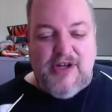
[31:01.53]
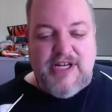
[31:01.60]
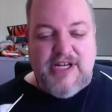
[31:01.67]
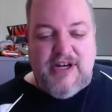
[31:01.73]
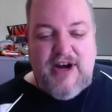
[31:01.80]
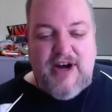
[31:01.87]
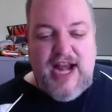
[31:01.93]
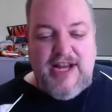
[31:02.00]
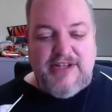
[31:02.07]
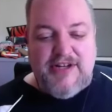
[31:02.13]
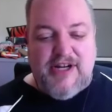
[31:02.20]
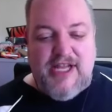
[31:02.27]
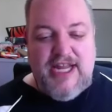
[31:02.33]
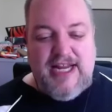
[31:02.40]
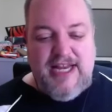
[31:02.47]
and crannies are
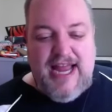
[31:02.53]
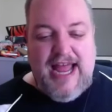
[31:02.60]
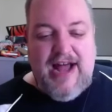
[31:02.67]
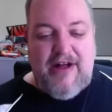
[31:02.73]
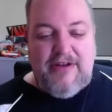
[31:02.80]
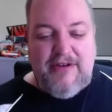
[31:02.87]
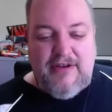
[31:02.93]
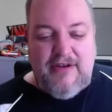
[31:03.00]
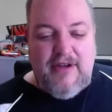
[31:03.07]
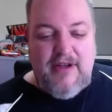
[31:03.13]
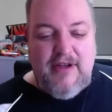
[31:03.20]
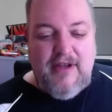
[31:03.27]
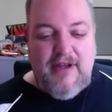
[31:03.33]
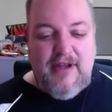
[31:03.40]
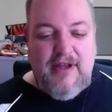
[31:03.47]
cleaned out, and
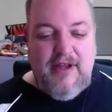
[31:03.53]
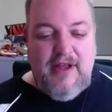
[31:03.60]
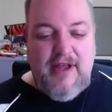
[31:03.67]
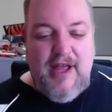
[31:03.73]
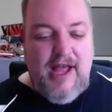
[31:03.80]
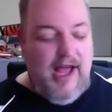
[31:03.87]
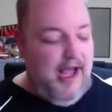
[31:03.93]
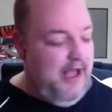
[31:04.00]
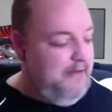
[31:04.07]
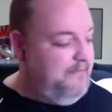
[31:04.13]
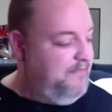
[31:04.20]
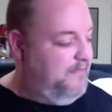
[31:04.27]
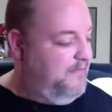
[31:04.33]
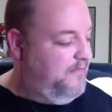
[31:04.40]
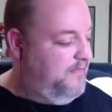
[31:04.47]

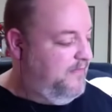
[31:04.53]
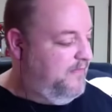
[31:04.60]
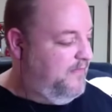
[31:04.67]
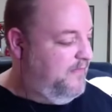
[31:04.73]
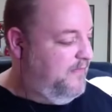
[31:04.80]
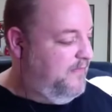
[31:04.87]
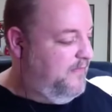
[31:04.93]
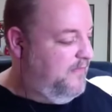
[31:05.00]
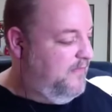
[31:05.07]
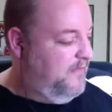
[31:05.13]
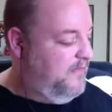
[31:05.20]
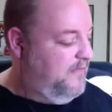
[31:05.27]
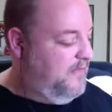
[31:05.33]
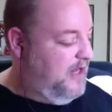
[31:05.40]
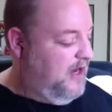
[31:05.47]
um,
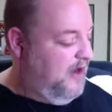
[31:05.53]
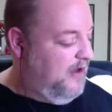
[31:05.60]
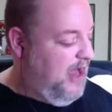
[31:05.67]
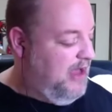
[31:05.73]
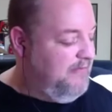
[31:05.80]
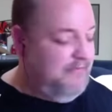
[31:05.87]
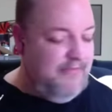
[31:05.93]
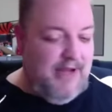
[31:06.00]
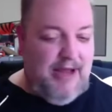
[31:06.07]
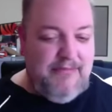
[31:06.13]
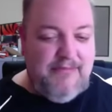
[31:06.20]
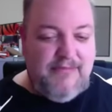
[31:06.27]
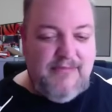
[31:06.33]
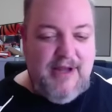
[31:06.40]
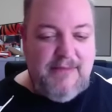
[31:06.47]
you know, I'm
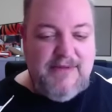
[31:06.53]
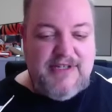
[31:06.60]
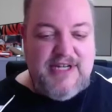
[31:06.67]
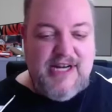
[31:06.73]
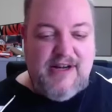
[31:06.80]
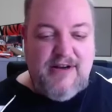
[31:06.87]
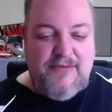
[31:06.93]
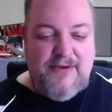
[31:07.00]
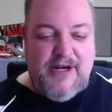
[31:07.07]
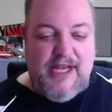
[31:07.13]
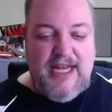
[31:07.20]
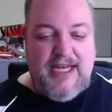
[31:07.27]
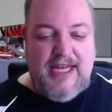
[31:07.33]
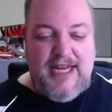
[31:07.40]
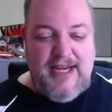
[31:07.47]
I'm I'm a stickler for
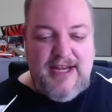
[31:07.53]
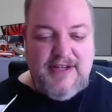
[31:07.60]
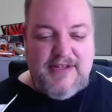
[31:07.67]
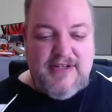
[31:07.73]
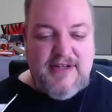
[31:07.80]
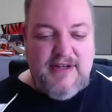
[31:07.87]
cleanliness,